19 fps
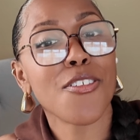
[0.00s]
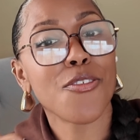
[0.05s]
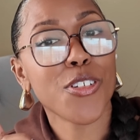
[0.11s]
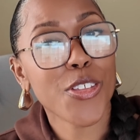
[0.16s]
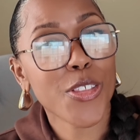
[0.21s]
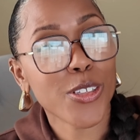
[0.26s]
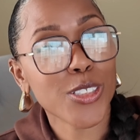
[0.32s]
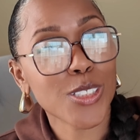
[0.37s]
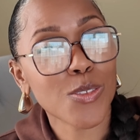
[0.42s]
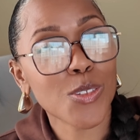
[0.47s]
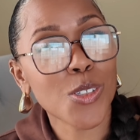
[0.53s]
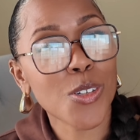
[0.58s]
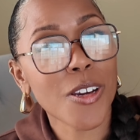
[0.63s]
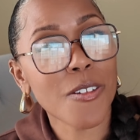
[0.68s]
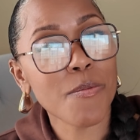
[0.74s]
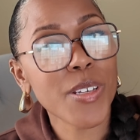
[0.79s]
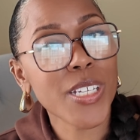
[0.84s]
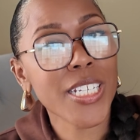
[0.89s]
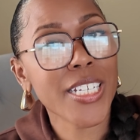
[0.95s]
for those of you who
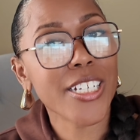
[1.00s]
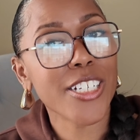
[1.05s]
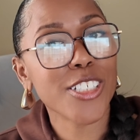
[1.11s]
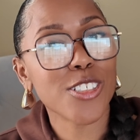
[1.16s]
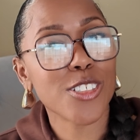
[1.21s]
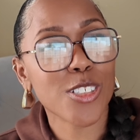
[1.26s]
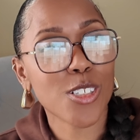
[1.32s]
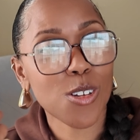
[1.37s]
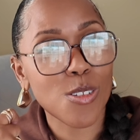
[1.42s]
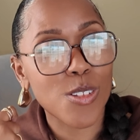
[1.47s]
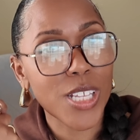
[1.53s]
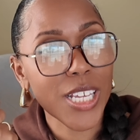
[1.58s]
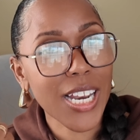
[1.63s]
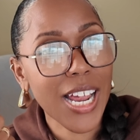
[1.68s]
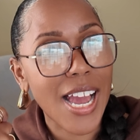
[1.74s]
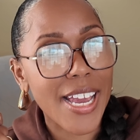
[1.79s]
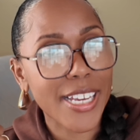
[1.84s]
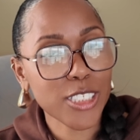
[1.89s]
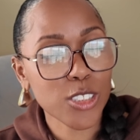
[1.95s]
have been here, you know that
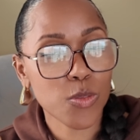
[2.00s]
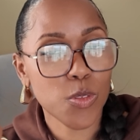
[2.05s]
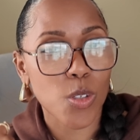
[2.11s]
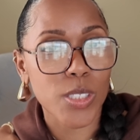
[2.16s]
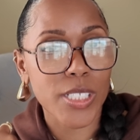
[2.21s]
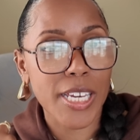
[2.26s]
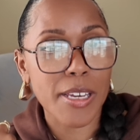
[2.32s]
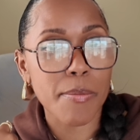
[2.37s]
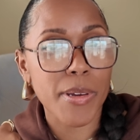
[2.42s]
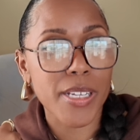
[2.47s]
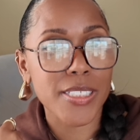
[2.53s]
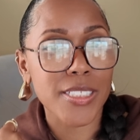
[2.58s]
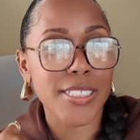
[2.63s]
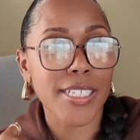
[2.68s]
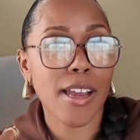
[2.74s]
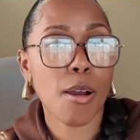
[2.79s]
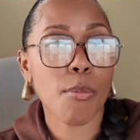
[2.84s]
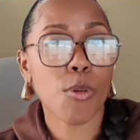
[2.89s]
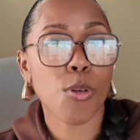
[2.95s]
I exfoliate my
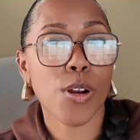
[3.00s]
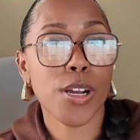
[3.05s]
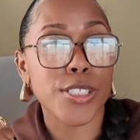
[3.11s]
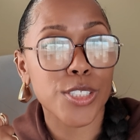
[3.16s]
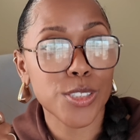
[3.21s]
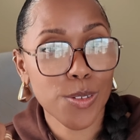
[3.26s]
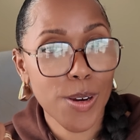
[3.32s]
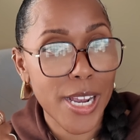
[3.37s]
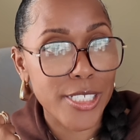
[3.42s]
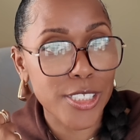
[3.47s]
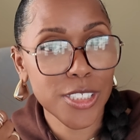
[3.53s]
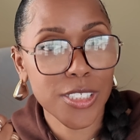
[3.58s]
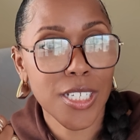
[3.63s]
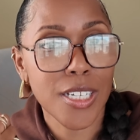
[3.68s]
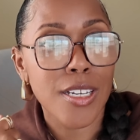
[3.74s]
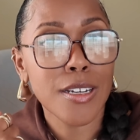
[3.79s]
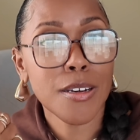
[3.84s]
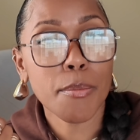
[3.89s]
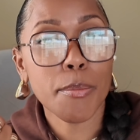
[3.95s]
scalp, or I scratch
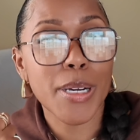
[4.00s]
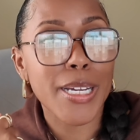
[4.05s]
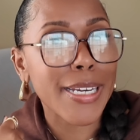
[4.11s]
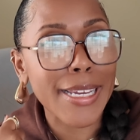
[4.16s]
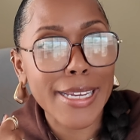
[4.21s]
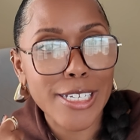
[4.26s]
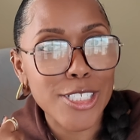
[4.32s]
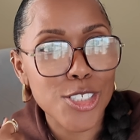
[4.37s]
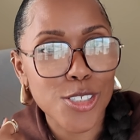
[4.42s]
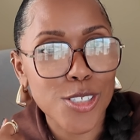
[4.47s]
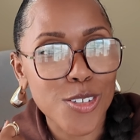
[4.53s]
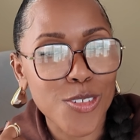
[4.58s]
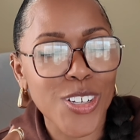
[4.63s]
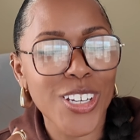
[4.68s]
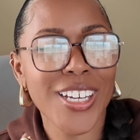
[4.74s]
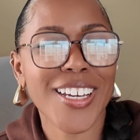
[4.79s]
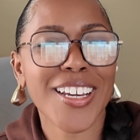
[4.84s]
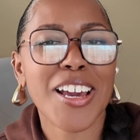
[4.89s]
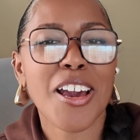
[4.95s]
my dandruff
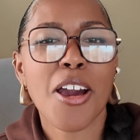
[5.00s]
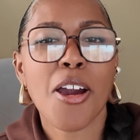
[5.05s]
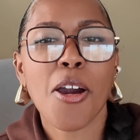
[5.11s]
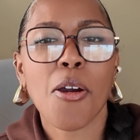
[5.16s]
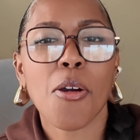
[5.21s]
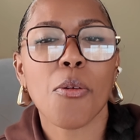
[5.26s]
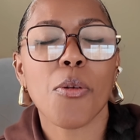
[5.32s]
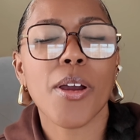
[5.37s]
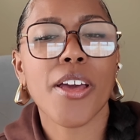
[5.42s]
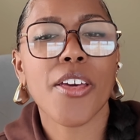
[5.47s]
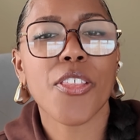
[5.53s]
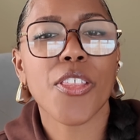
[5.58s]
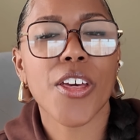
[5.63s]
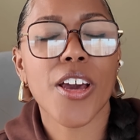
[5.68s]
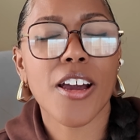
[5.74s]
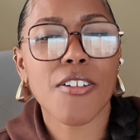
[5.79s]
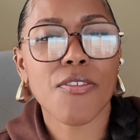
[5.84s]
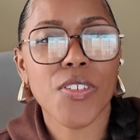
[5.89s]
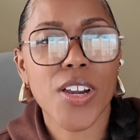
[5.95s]
with
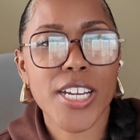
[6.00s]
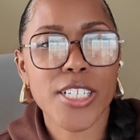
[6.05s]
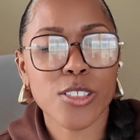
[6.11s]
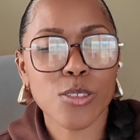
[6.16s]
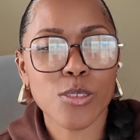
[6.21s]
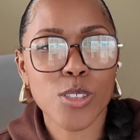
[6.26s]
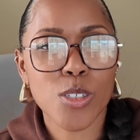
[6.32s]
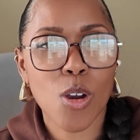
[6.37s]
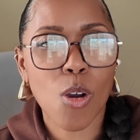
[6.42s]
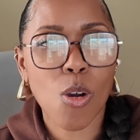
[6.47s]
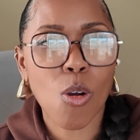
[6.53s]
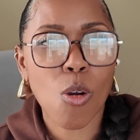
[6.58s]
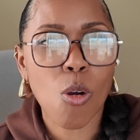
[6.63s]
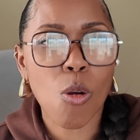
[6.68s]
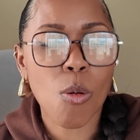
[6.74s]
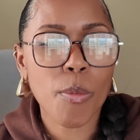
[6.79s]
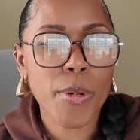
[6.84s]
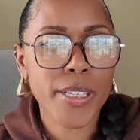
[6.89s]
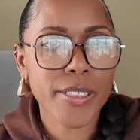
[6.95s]
a fine-tooth
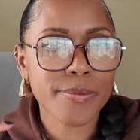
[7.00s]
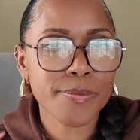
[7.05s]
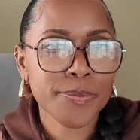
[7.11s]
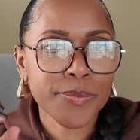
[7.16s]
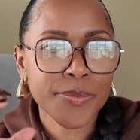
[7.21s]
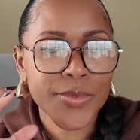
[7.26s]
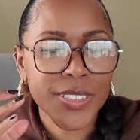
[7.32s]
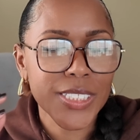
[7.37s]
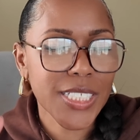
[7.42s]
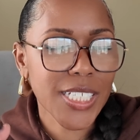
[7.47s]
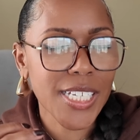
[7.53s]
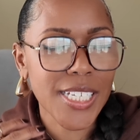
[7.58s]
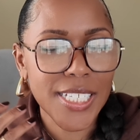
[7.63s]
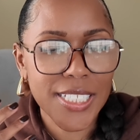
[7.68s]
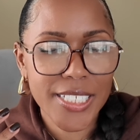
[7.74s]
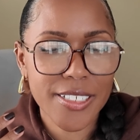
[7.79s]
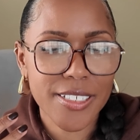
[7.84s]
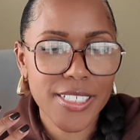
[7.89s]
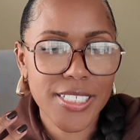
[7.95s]
comb and get
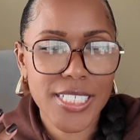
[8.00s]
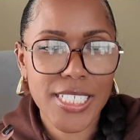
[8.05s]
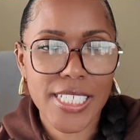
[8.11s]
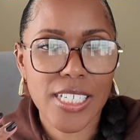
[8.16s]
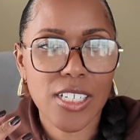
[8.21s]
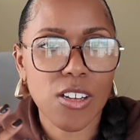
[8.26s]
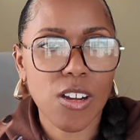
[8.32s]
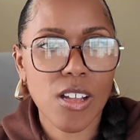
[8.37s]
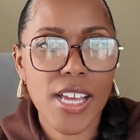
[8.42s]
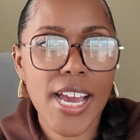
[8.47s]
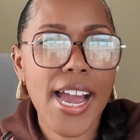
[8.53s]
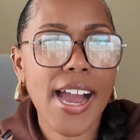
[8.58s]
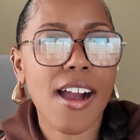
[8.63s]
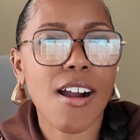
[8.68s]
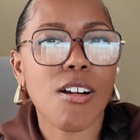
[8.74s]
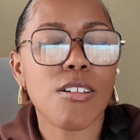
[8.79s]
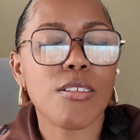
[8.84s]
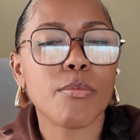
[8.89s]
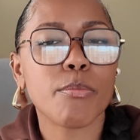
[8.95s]
in there and dig it all
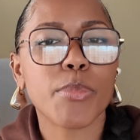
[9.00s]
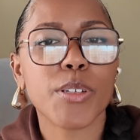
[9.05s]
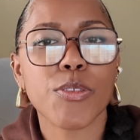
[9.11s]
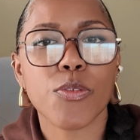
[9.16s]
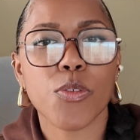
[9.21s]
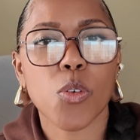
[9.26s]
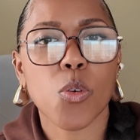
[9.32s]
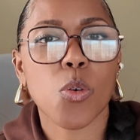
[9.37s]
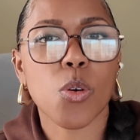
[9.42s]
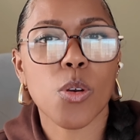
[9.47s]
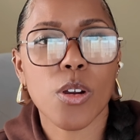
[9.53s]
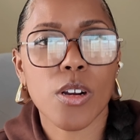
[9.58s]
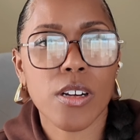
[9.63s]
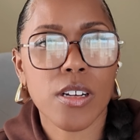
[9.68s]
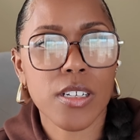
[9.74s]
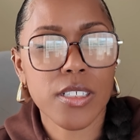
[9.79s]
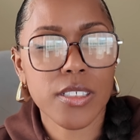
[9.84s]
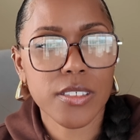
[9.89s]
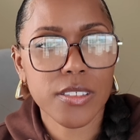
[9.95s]
out
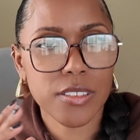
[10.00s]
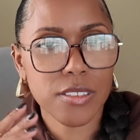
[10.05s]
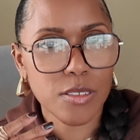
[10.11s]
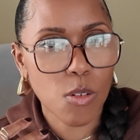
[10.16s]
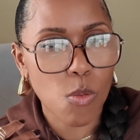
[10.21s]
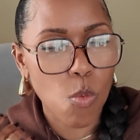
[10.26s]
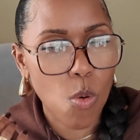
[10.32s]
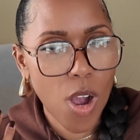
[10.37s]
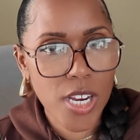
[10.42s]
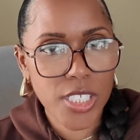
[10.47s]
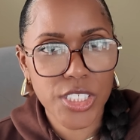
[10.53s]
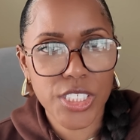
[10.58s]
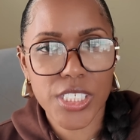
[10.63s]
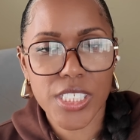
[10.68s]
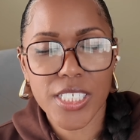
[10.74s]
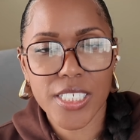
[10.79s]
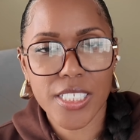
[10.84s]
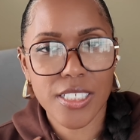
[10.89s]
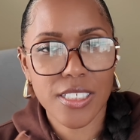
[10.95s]
before
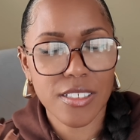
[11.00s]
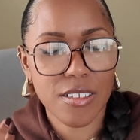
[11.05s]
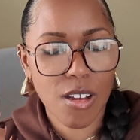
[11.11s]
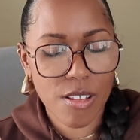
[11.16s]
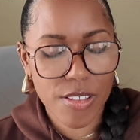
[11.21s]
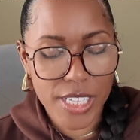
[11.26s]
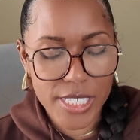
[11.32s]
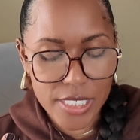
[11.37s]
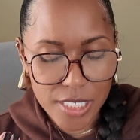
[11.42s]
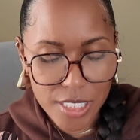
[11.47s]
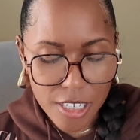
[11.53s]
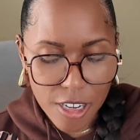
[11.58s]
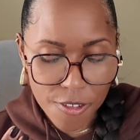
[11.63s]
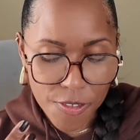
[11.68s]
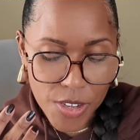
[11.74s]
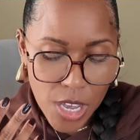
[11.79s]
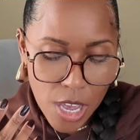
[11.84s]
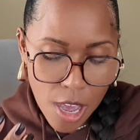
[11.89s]
washing and all that stuff.